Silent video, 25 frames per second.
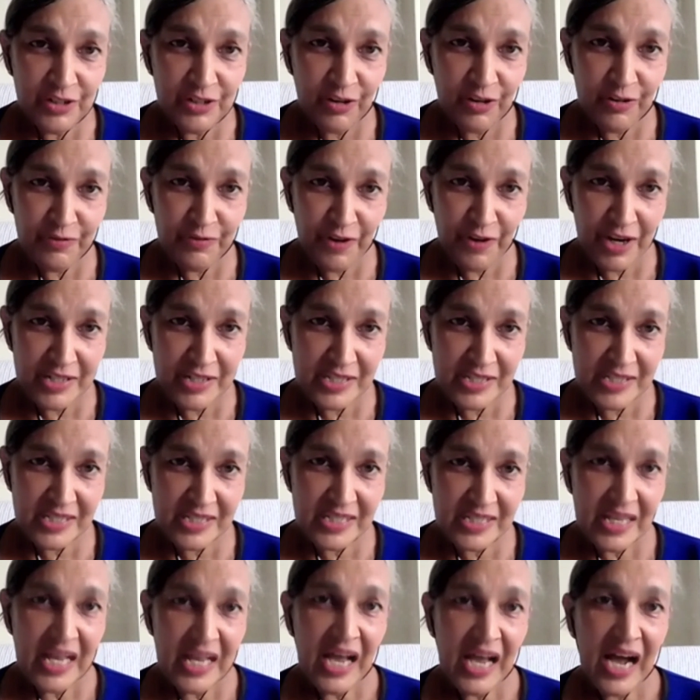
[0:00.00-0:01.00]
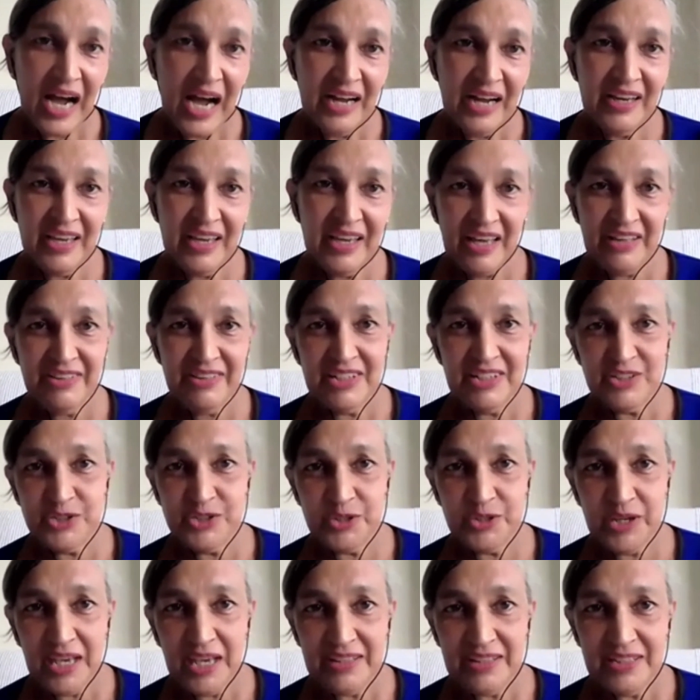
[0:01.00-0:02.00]
of us are gathered
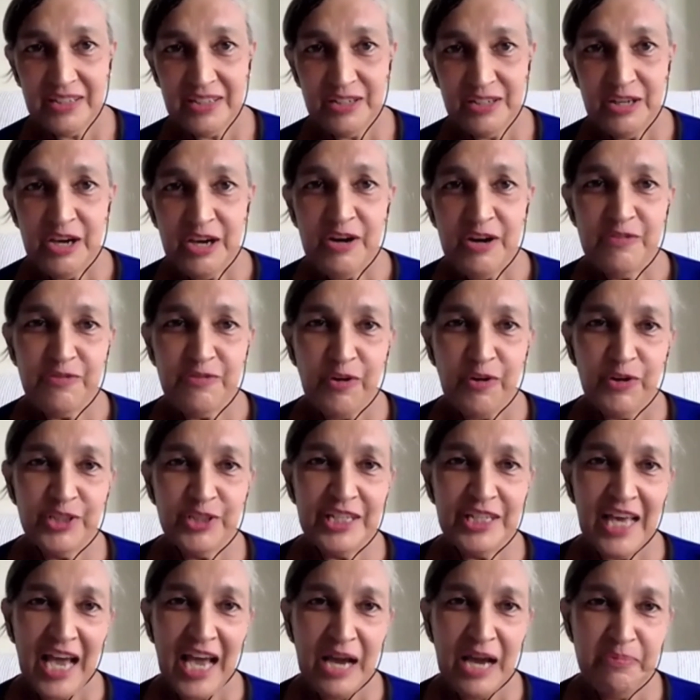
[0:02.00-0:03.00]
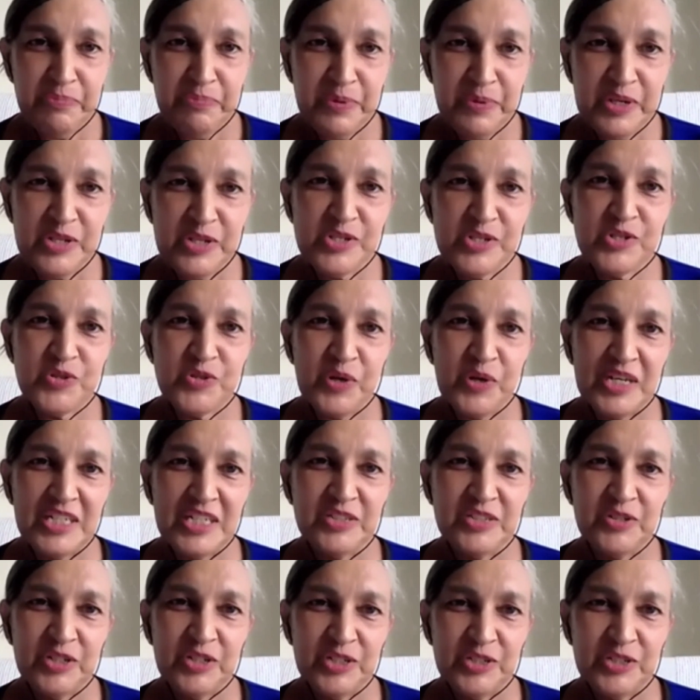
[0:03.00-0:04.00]
together for the APPIS
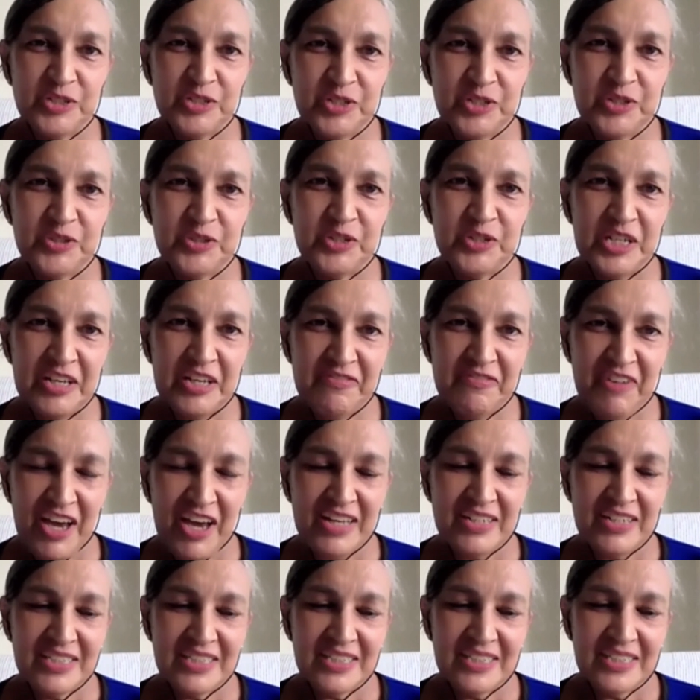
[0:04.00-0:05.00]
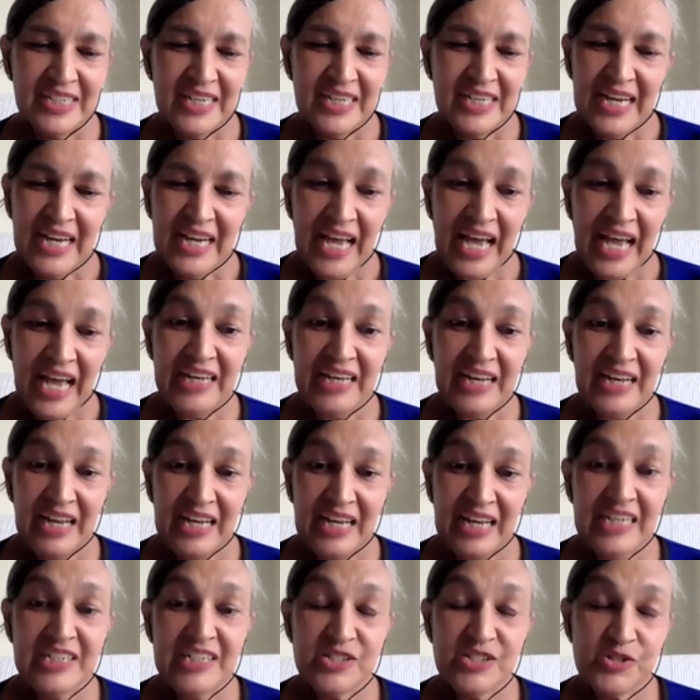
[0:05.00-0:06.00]
2022 event. And
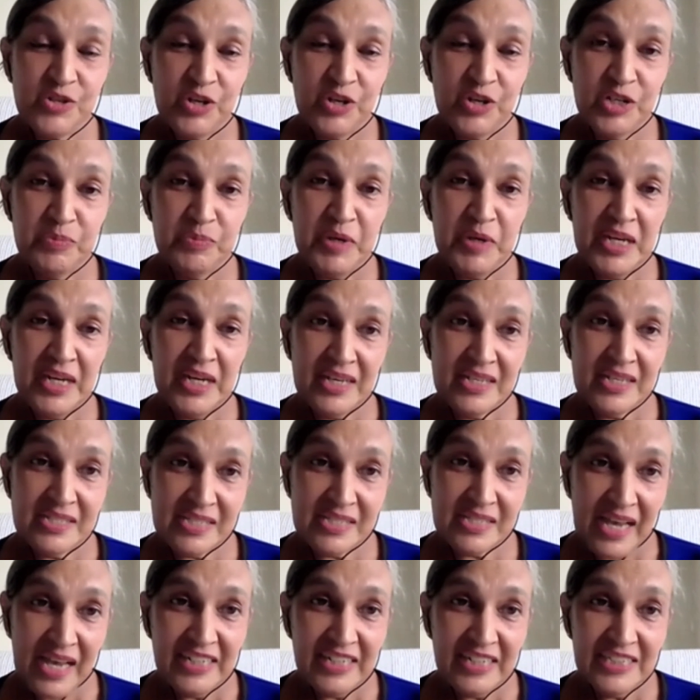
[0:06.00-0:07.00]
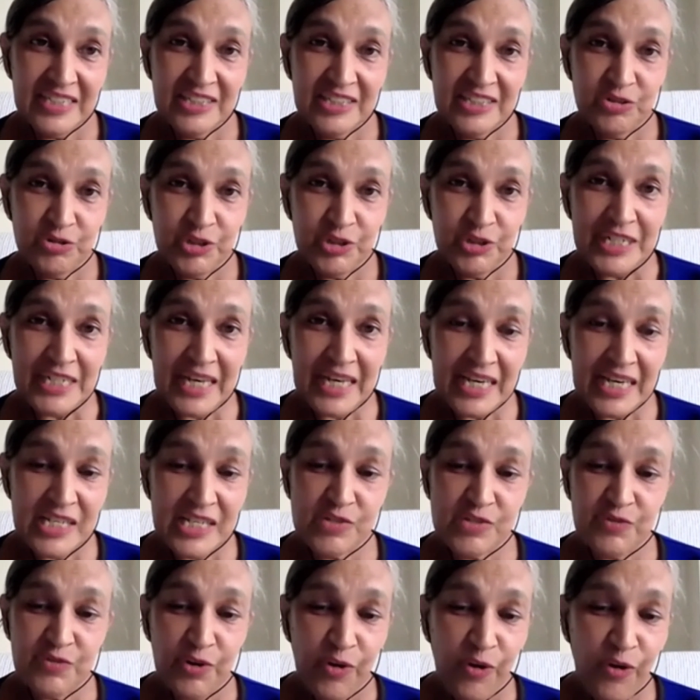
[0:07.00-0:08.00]
it is going to be an exciting 3
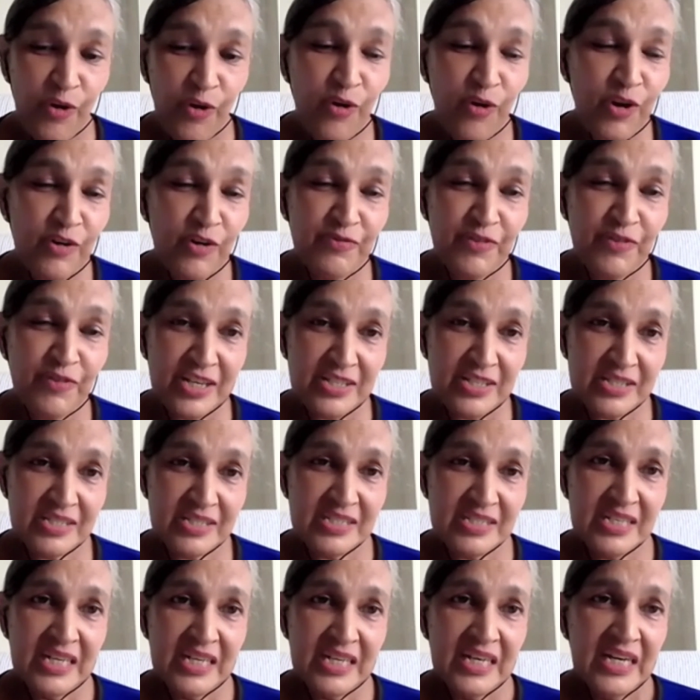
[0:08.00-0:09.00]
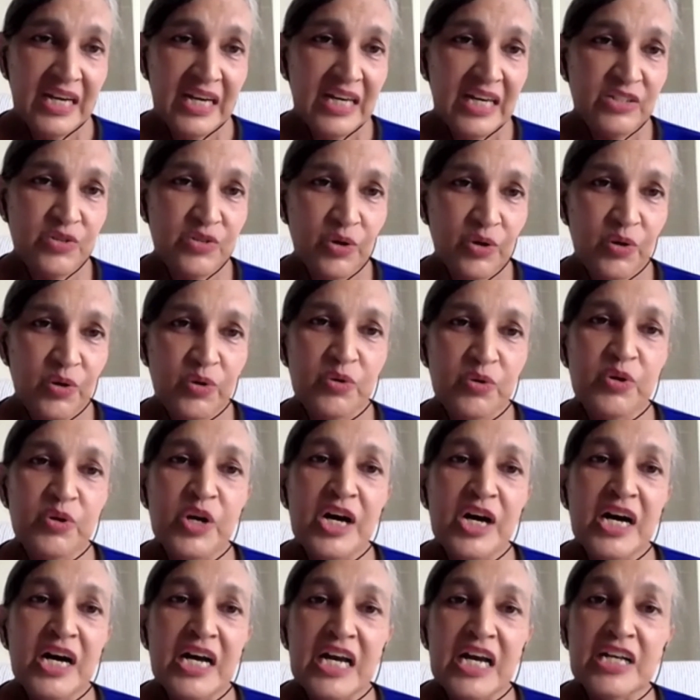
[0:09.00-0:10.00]
days for all of us. So
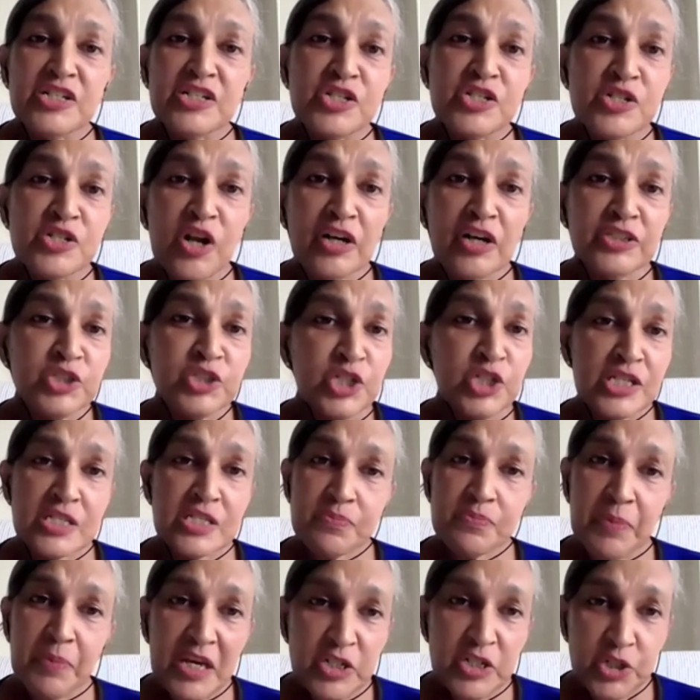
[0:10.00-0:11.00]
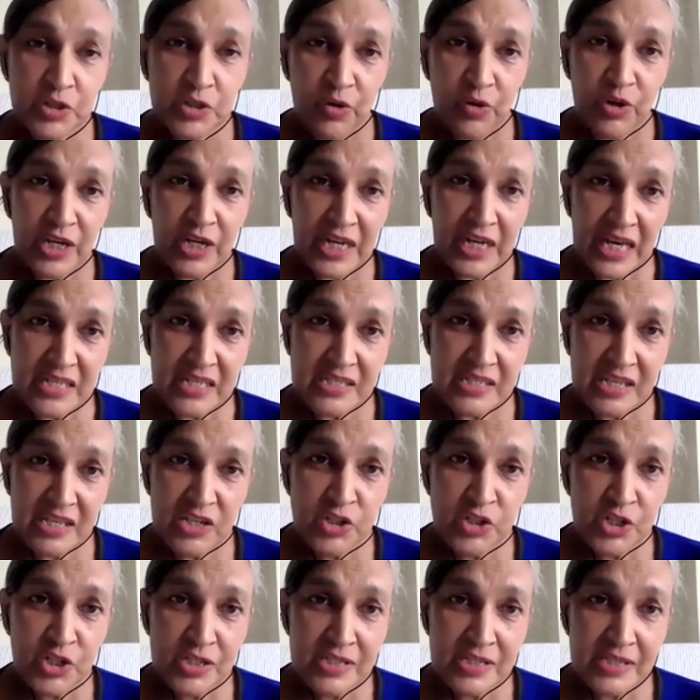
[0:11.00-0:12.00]
it's not just patient
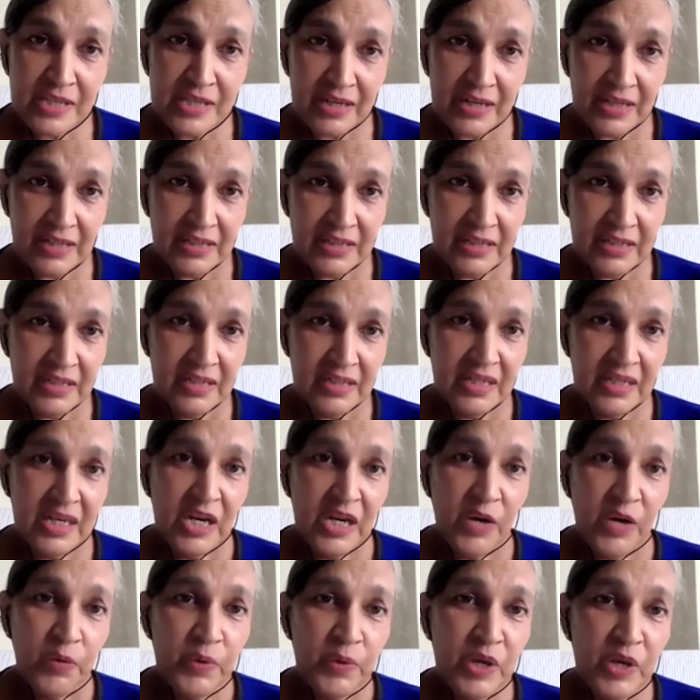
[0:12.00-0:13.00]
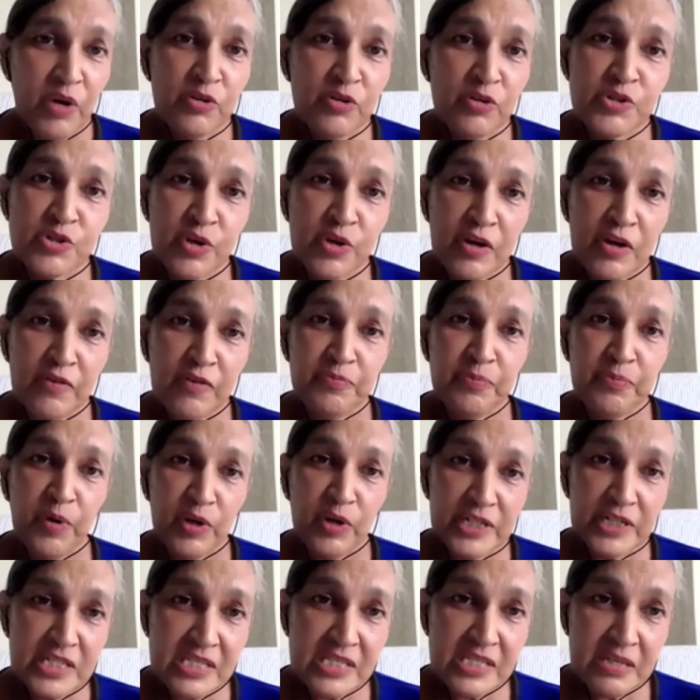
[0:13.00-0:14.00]
organizations that are here. We also have
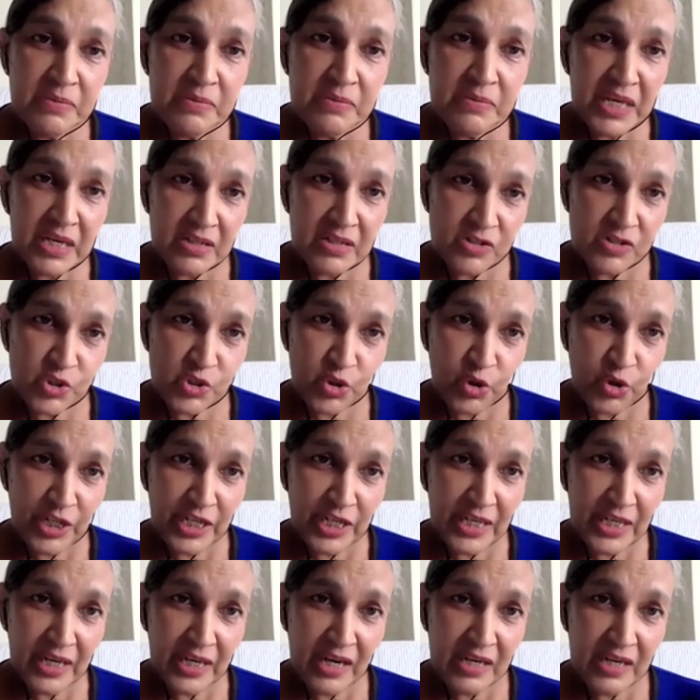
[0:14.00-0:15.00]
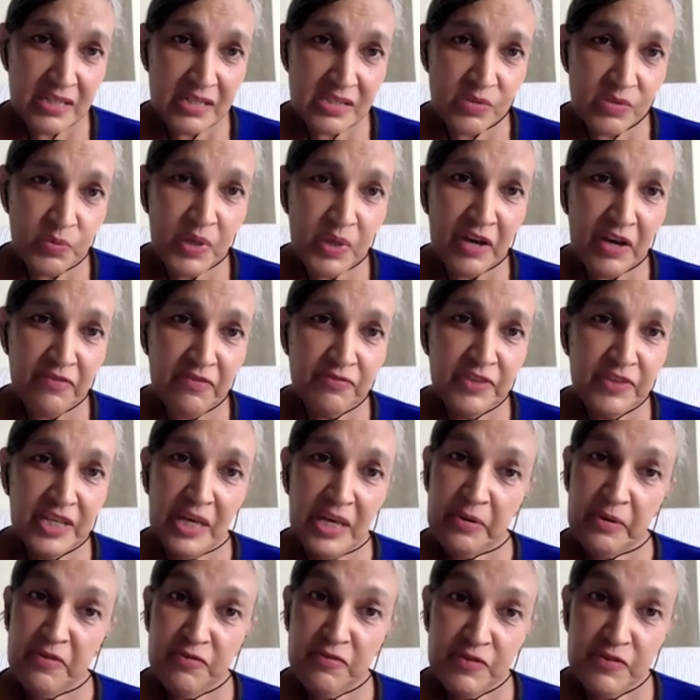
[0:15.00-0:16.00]
policymakers joining us. We have the
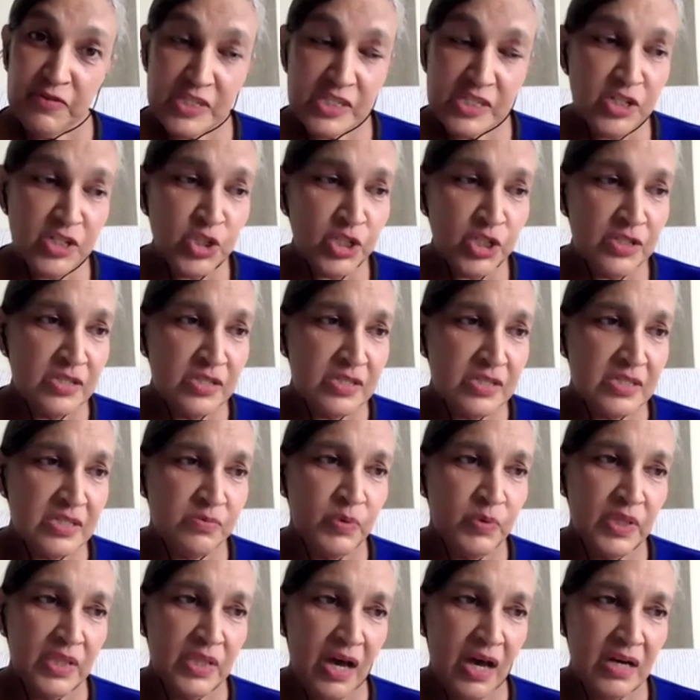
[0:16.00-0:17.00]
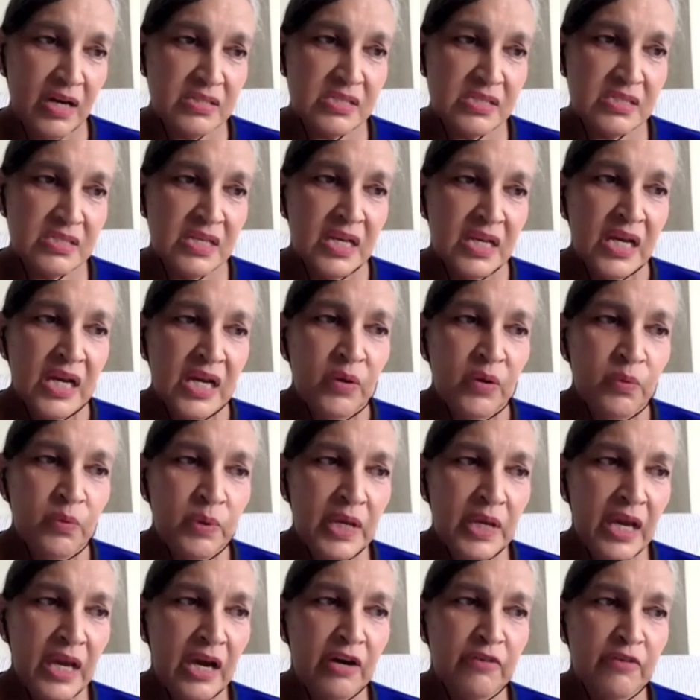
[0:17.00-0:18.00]
physicians with us.
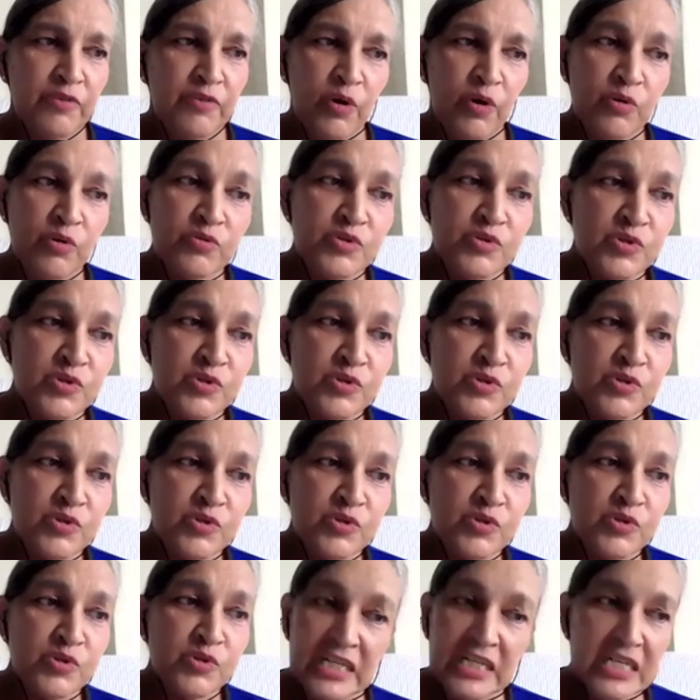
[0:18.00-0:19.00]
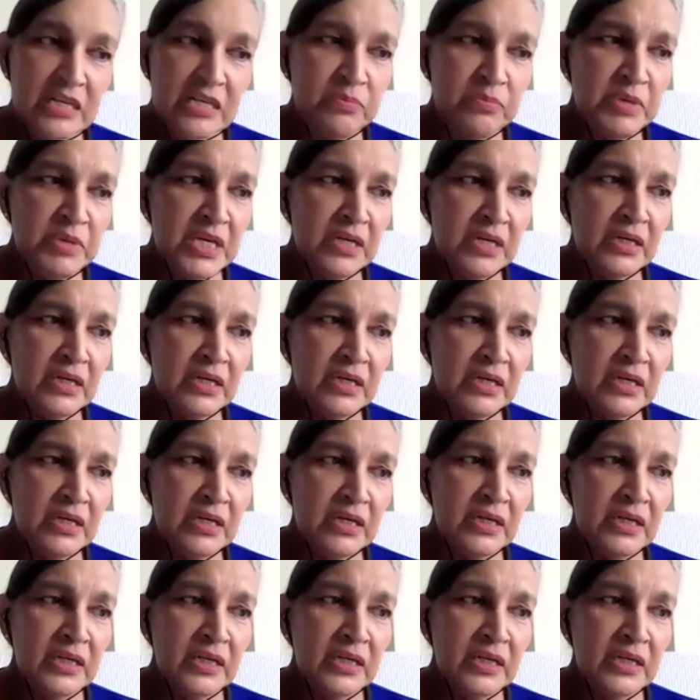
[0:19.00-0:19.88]
We have also academia,